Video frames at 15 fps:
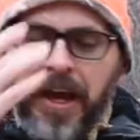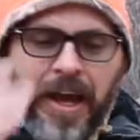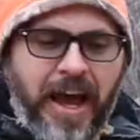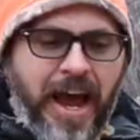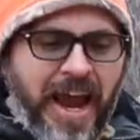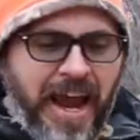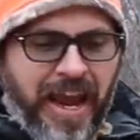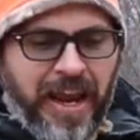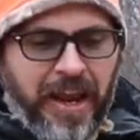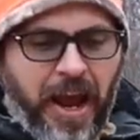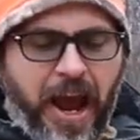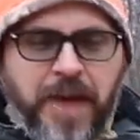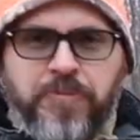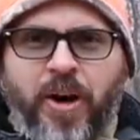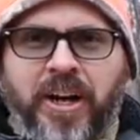
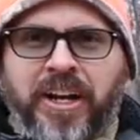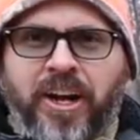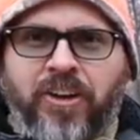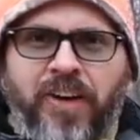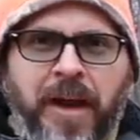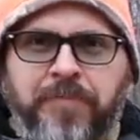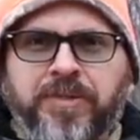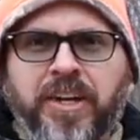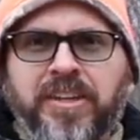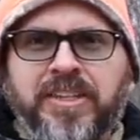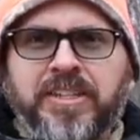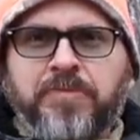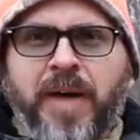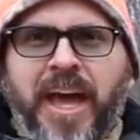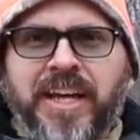I bought a crap ton of
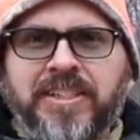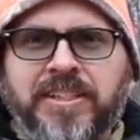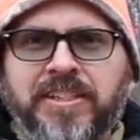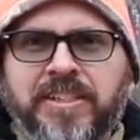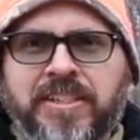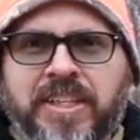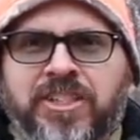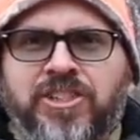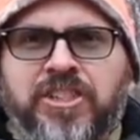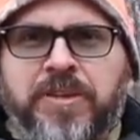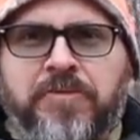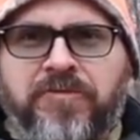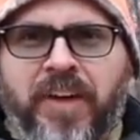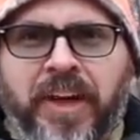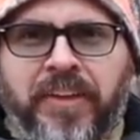these magazines because they just
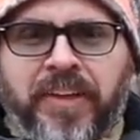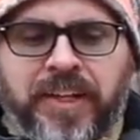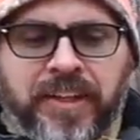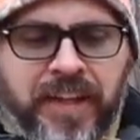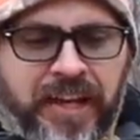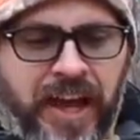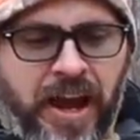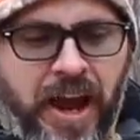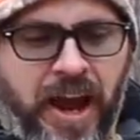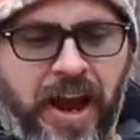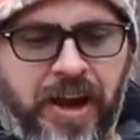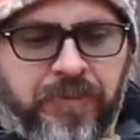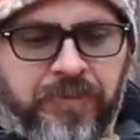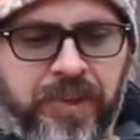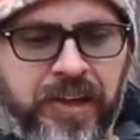keep failing. Like
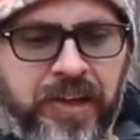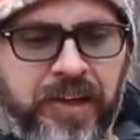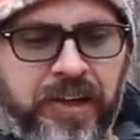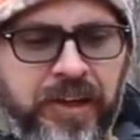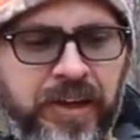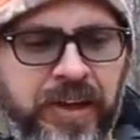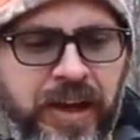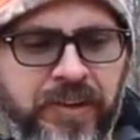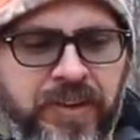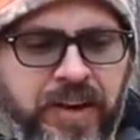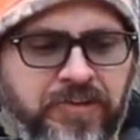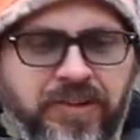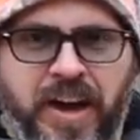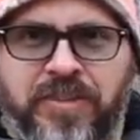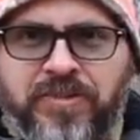I've
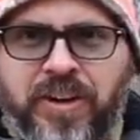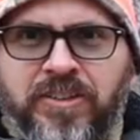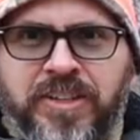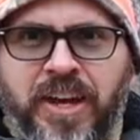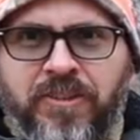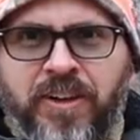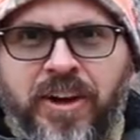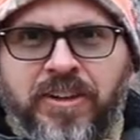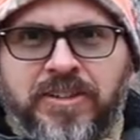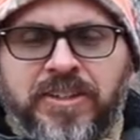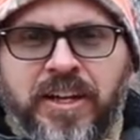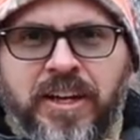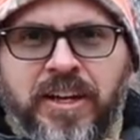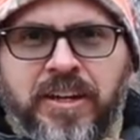got 5-round, 10 rounds.